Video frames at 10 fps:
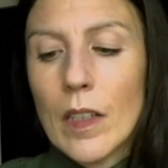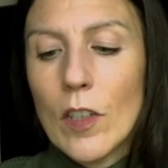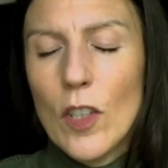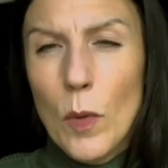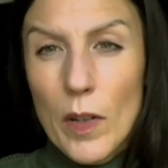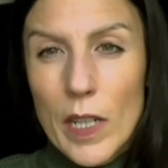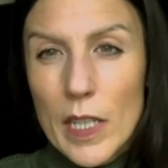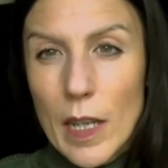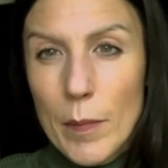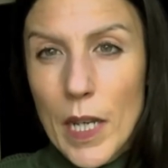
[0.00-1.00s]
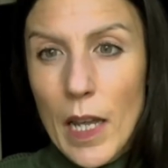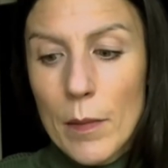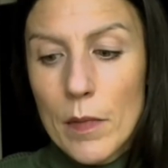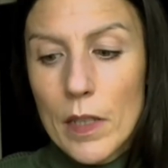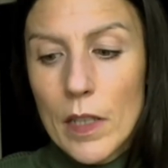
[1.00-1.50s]
She worried
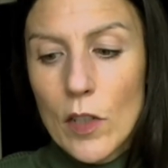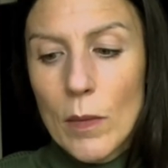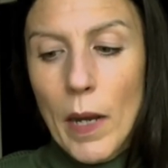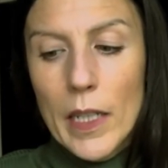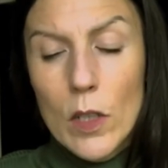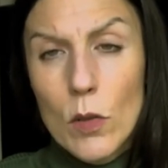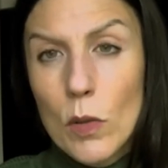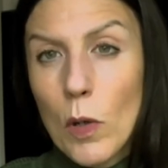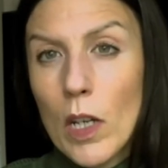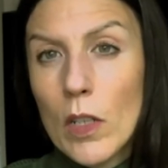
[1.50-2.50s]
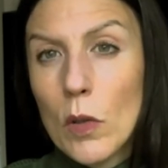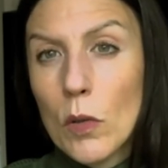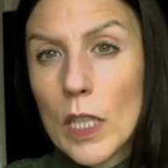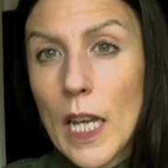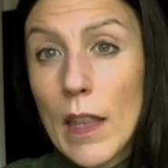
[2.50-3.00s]
sometimes that she might lose words
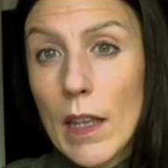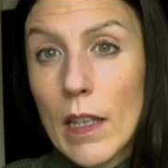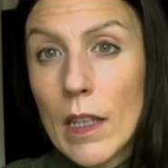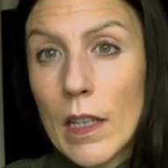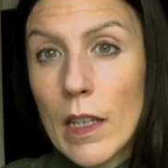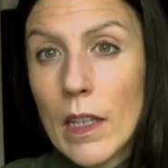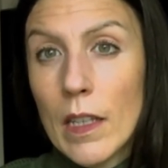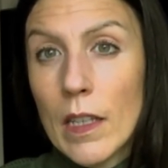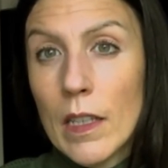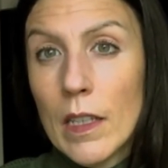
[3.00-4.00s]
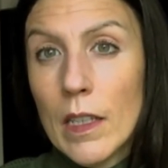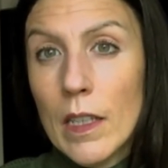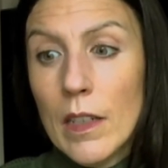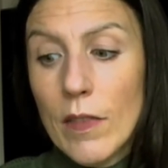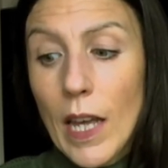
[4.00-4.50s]
altogether,
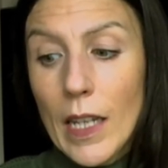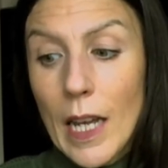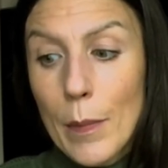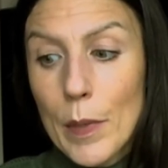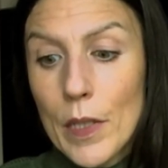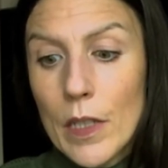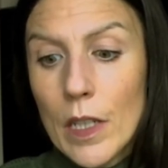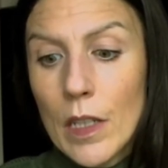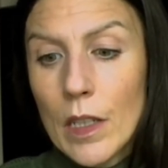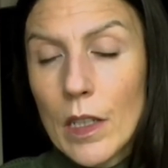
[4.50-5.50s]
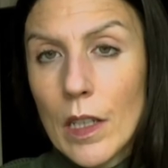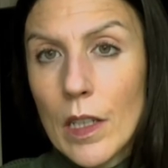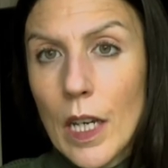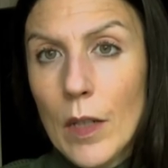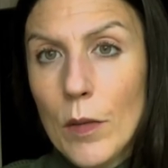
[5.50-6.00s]
and if that happened,
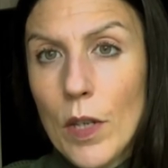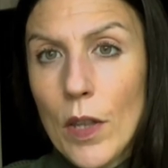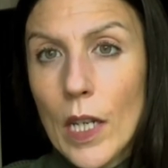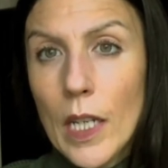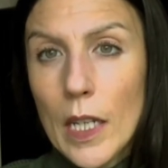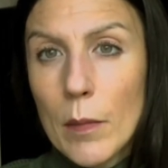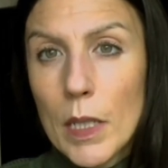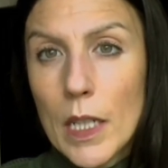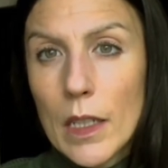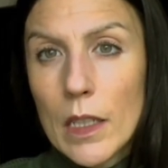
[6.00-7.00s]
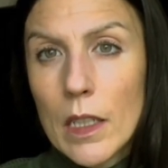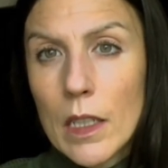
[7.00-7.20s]
how would thinking be done?